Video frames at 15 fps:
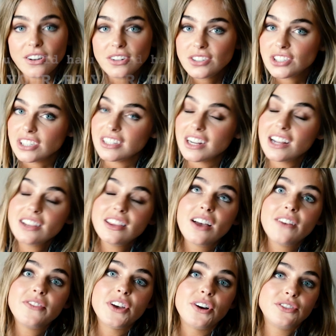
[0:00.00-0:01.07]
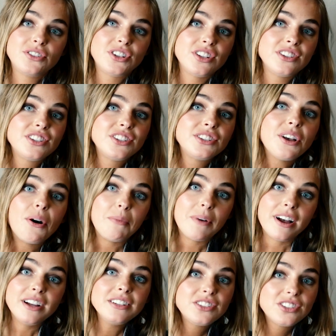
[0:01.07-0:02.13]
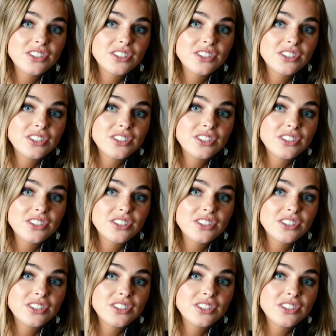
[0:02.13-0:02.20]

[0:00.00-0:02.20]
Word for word: ocean. I love the ocean so much.